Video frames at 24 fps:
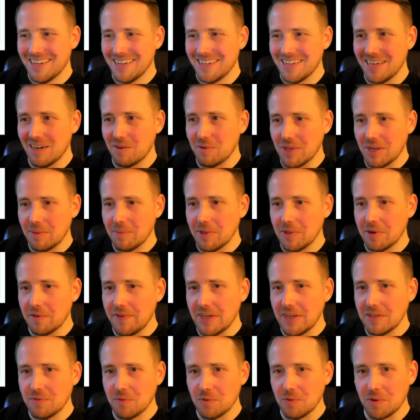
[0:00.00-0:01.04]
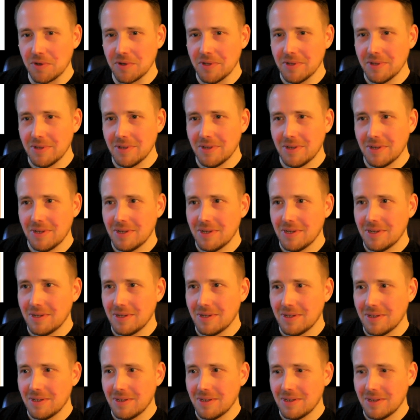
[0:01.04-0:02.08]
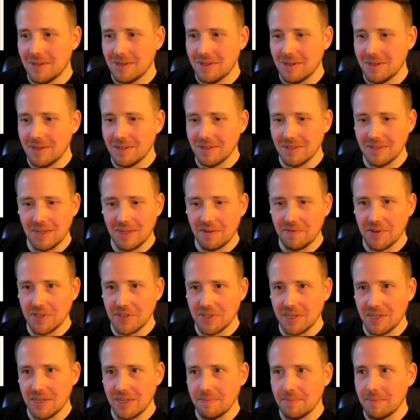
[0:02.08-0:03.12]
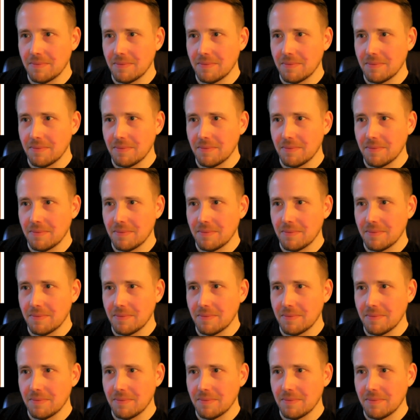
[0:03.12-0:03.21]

Yeah, with emulator fast forward, this is not a fun time.